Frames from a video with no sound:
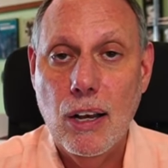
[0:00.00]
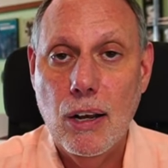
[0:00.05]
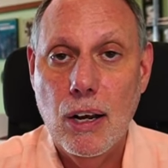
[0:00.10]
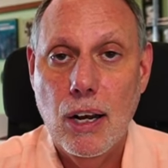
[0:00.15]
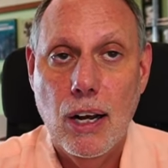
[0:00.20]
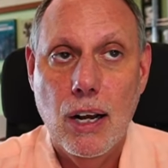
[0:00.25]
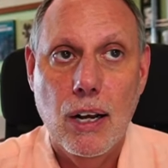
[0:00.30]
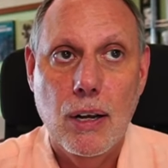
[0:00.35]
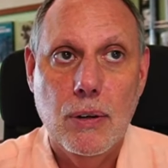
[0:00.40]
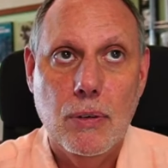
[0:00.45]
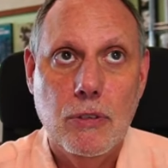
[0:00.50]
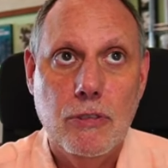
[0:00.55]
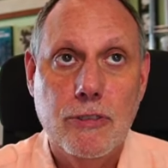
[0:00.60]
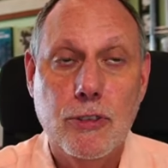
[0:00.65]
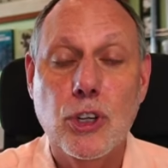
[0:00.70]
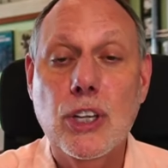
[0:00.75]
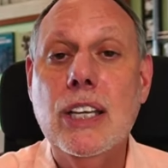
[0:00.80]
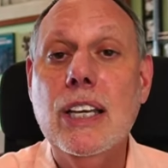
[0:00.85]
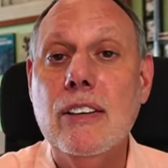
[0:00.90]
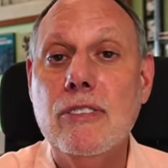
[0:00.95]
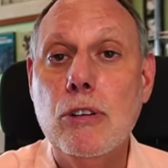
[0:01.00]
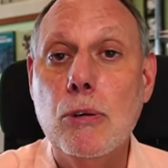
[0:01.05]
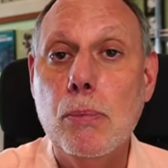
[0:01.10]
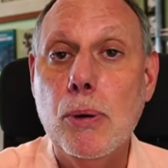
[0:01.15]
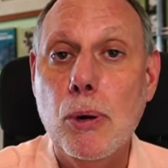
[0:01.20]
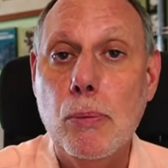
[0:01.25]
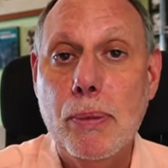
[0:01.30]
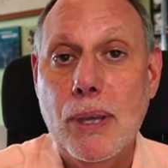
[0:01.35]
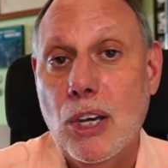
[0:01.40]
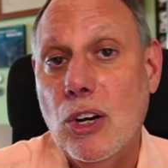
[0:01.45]
uh,
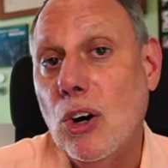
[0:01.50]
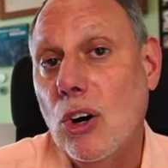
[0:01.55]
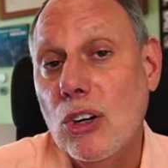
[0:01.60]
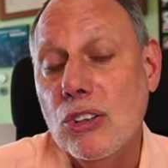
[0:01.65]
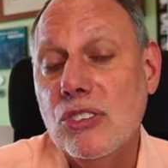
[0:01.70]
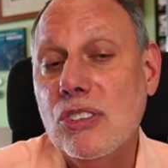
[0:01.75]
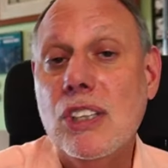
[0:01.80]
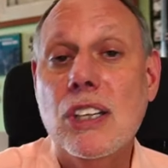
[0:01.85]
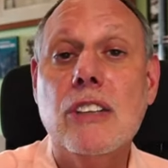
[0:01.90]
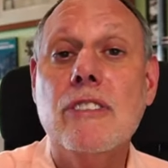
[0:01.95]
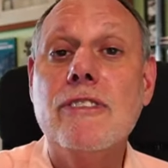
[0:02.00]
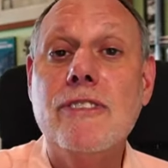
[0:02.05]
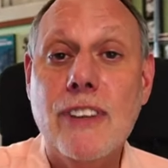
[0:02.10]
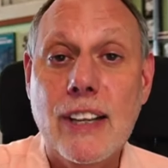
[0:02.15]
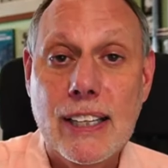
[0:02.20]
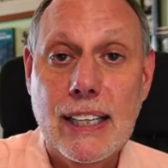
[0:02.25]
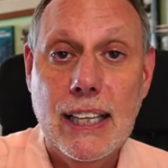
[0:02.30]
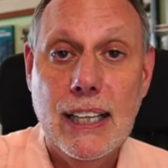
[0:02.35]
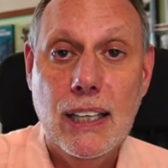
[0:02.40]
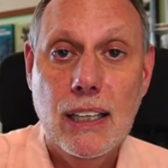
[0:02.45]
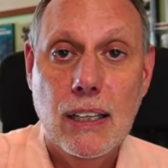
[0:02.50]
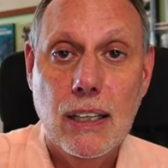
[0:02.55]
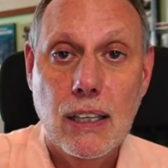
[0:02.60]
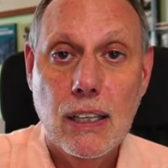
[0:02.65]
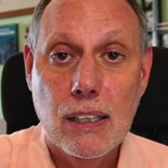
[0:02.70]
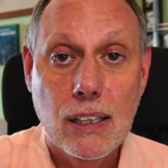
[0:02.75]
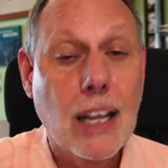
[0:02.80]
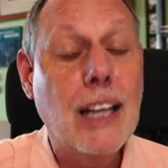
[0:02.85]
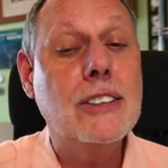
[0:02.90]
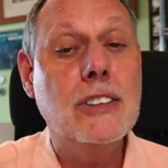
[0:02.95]
forgivable because they're funny
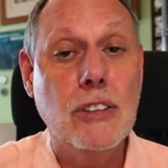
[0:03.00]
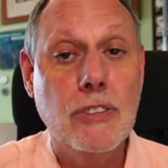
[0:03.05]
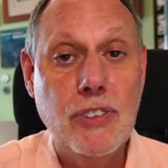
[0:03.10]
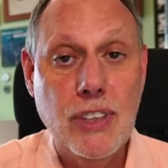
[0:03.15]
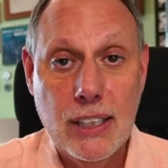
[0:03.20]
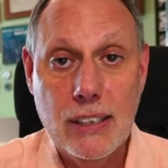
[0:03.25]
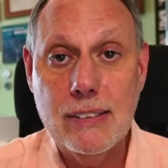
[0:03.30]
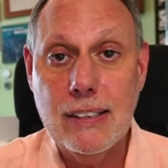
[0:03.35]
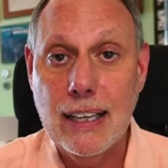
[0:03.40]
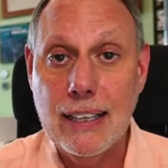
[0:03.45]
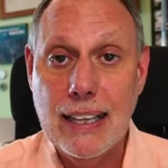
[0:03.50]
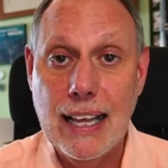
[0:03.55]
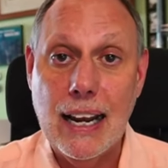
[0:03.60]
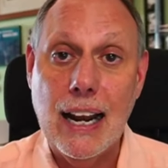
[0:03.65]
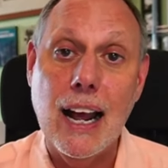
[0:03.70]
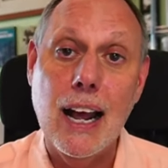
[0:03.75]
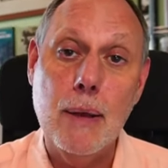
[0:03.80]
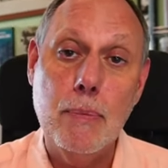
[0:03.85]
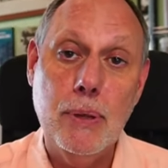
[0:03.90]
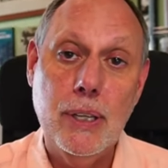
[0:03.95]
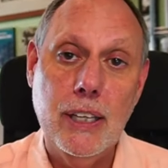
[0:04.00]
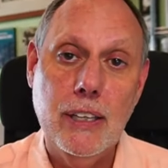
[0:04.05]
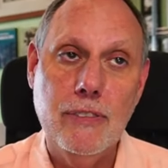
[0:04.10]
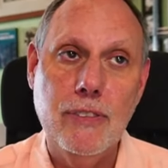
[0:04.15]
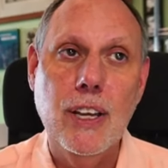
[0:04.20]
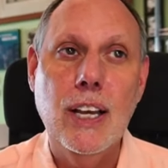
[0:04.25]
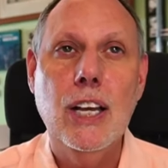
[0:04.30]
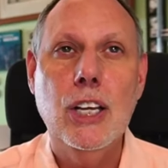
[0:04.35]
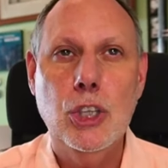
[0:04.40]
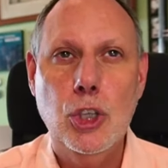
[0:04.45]
Lots of things like that. I
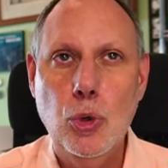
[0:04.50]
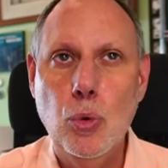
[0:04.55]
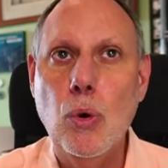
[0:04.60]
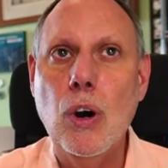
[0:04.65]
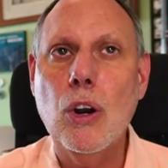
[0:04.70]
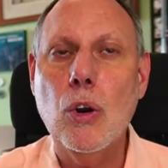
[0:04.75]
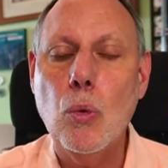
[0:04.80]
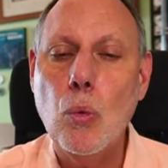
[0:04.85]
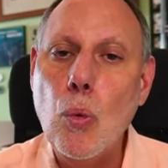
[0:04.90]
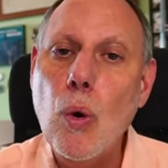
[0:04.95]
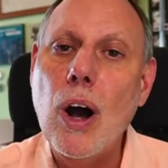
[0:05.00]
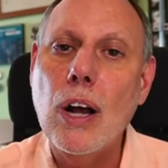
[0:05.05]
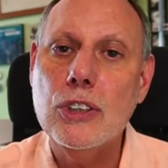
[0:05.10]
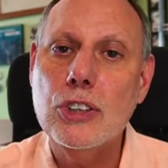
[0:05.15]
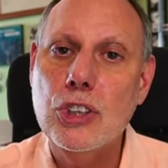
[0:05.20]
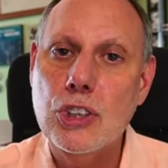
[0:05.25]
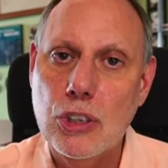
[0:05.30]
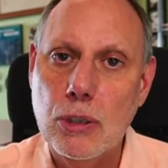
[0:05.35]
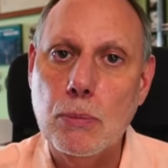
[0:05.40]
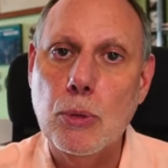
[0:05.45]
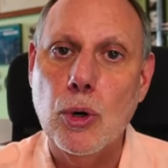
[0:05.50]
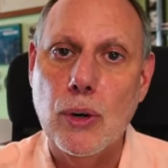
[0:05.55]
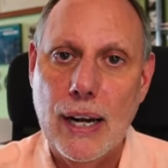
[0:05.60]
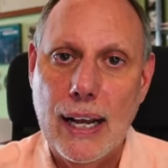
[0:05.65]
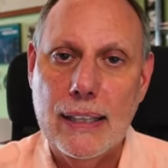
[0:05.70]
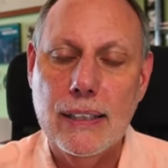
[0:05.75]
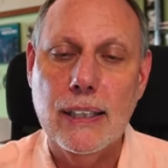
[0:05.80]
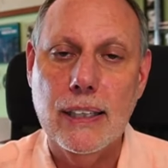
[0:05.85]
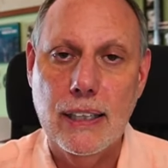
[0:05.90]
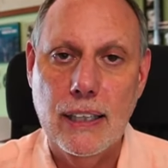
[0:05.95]
believe you want to watch the
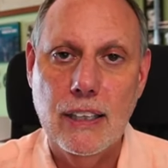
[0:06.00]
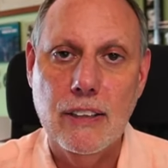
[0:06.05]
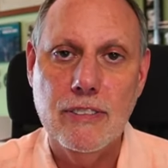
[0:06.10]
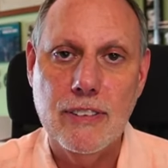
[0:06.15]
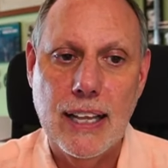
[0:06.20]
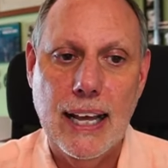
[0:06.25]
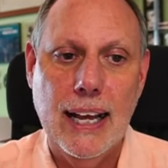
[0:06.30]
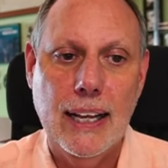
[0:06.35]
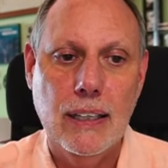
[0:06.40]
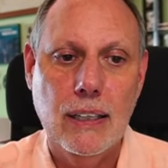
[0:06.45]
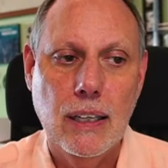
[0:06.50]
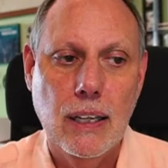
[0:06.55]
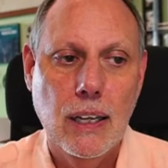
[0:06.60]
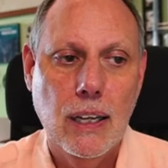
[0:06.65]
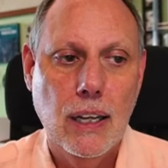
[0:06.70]
morality of that.